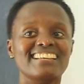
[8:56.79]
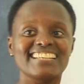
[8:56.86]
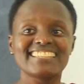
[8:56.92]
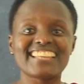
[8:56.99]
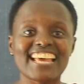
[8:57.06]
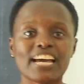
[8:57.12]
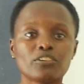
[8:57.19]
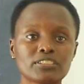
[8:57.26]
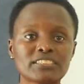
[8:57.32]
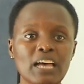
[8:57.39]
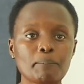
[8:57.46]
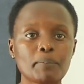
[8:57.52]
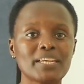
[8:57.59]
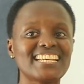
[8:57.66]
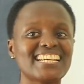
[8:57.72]
They are not
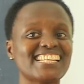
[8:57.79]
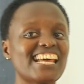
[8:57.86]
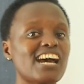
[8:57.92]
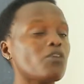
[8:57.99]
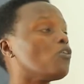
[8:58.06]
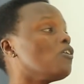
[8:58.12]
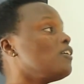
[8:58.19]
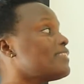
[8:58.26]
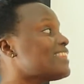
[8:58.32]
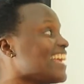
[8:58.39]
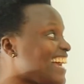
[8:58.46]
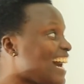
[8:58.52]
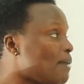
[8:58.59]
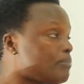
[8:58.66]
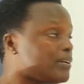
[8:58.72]
happening now.
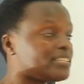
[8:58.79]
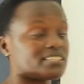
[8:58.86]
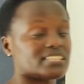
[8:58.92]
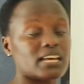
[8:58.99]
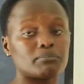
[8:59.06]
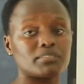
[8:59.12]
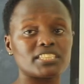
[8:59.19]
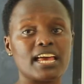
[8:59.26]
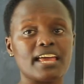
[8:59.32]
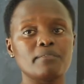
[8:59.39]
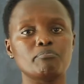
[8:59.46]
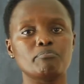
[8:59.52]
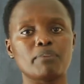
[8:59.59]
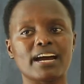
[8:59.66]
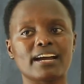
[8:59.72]
They happened some
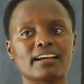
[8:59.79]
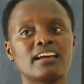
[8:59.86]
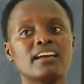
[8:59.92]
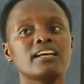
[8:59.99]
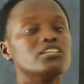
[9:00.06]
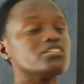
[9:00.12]
time back.